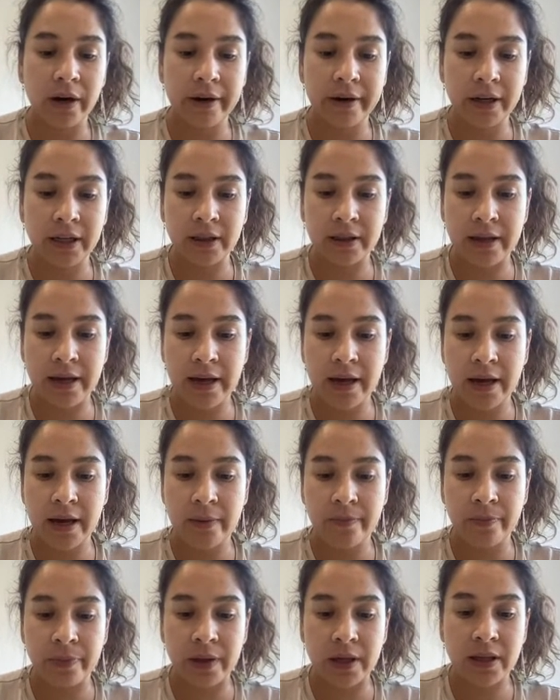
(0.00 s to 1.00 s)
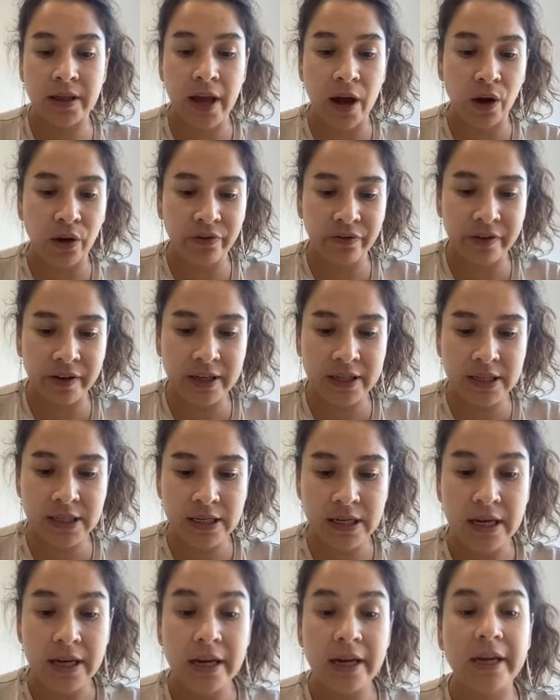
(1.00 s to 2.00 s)
in the office,
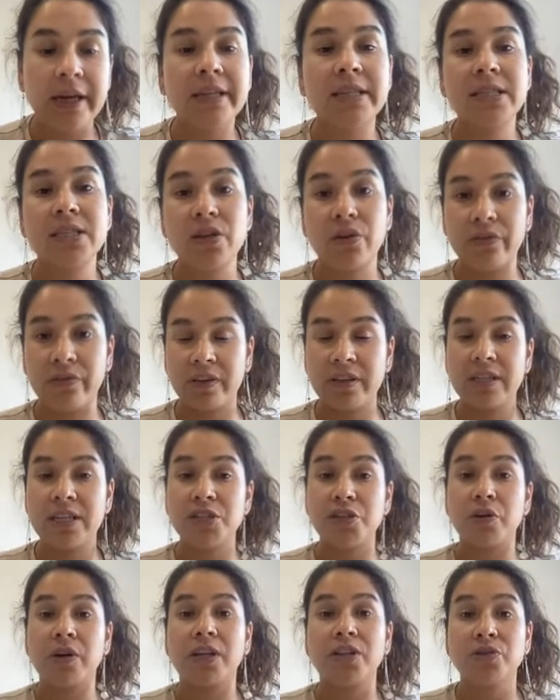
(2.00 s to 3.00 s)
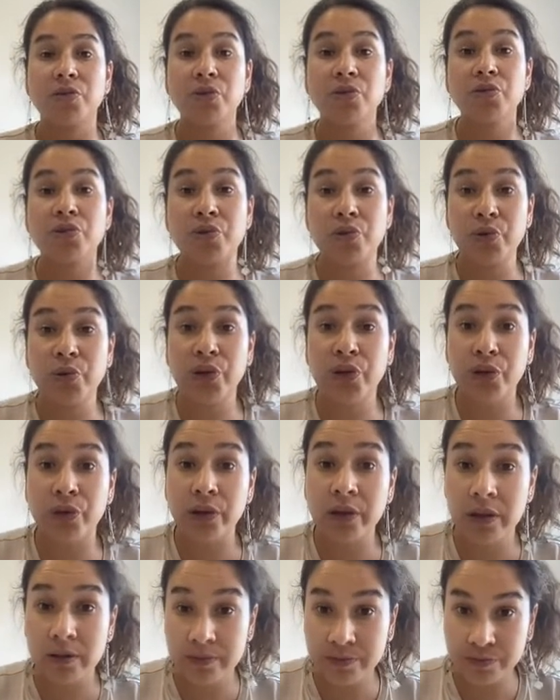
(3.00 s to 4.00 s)
it's something that you can do through
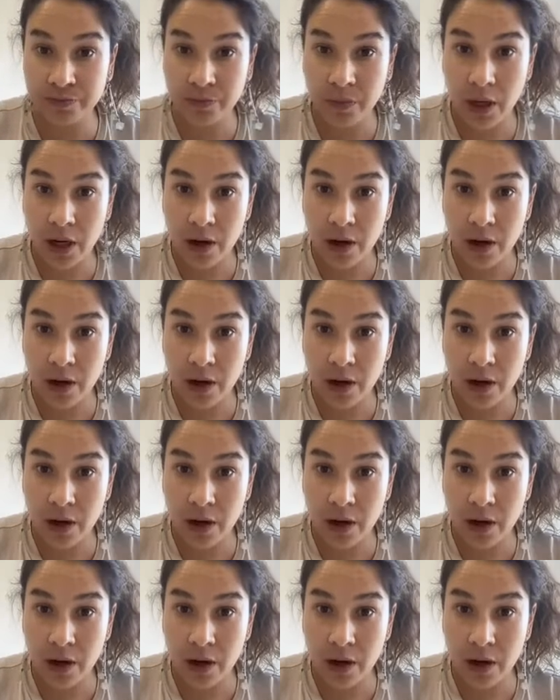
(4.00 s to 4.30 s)
your